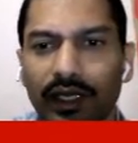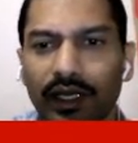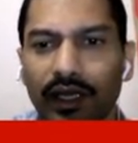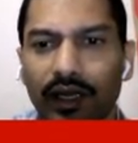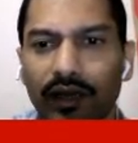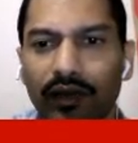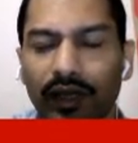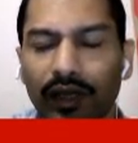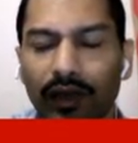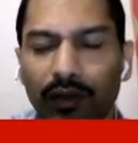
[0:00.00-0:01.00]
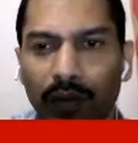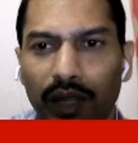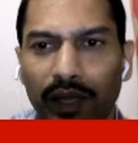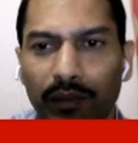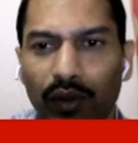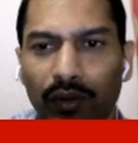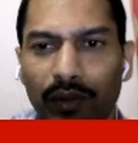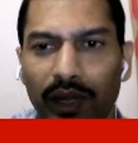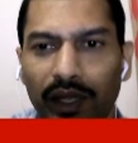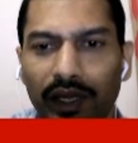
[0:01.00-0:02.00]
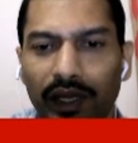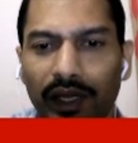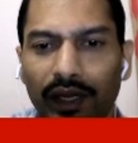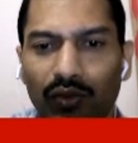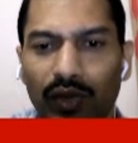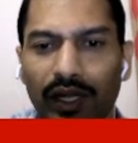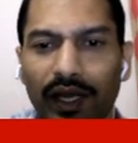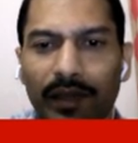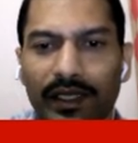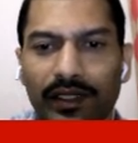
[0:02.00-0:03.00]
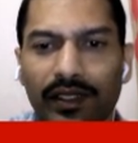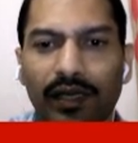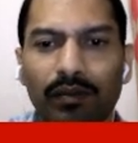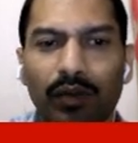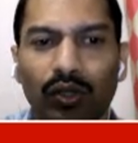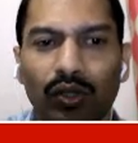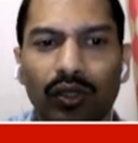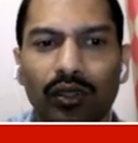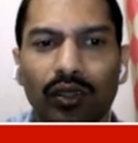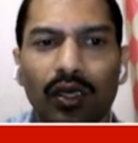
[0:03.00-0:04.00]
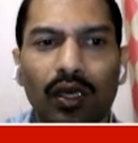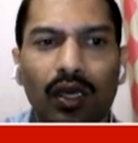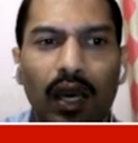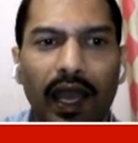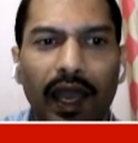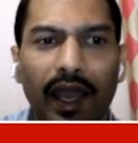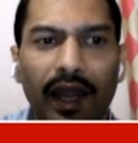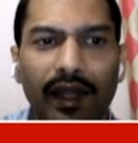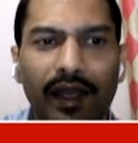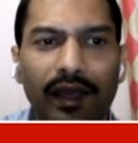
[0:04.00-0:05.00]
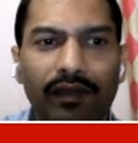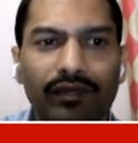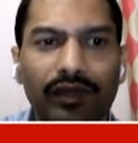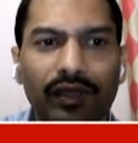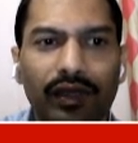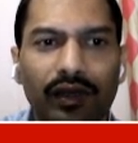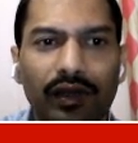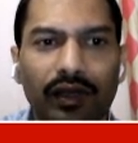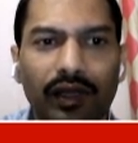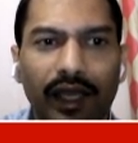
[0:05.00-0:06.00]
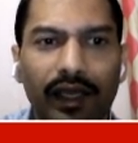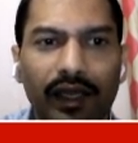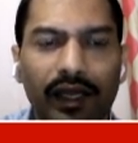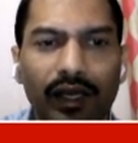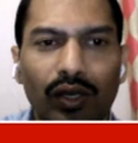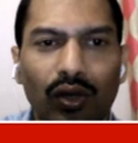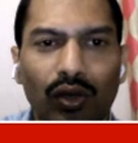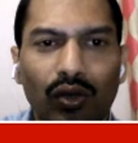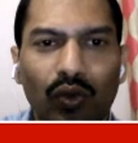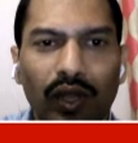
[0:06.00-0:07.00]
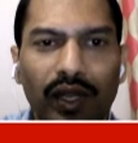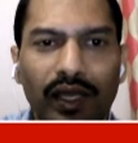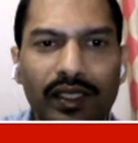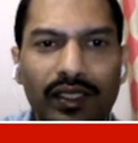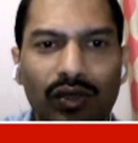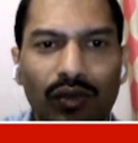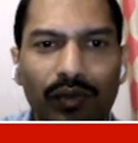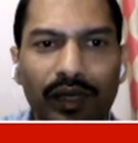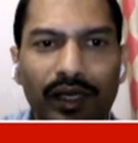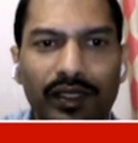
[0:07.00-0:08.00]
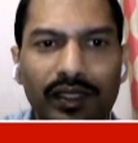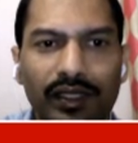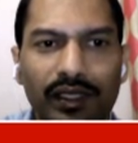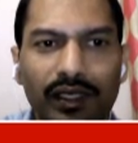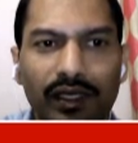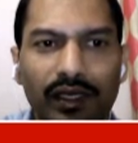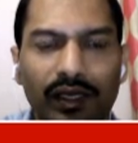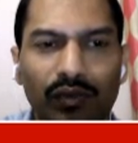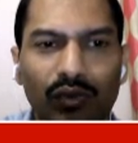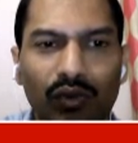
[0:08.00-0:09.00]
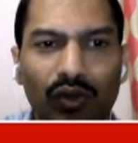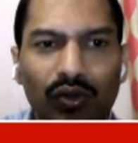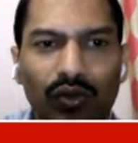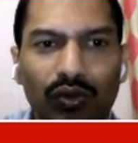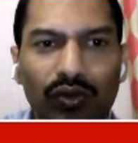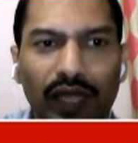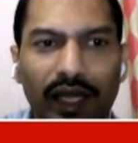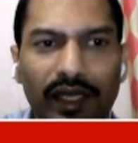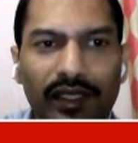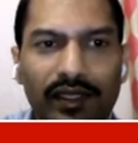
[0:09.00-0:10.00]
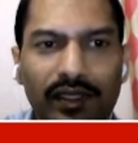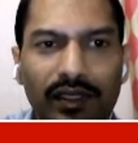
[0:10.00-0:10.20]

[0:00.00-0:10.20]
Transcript: for a particle in one dimensional box. And if the, like in non-quantization of energy, if you want to, that is